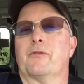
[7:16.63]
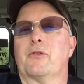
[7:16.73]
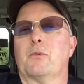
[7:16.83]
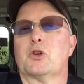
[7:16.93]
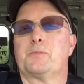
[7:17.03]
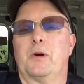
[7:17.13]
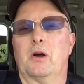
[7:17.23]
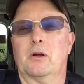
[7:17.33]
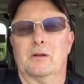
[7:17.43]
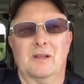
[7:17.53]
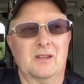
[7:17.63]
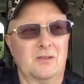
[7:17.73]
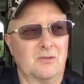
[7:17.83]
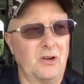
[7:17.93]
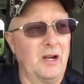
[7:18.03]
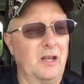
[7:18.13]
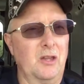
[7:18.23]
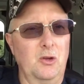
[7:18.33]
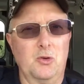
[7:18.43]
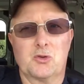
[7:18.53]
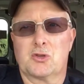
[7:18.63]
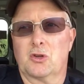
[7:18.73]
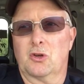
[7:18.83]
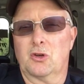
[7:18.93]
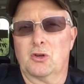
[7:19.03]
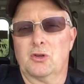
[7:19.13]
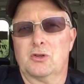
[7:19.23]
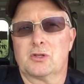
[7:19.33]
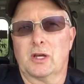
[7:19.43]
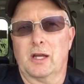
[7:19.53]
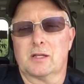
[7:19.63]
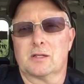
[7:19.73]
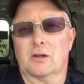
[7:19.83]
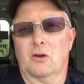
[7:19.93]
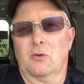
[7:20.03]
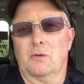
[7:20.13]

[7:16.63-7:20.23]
But for the most part, try to use good sites.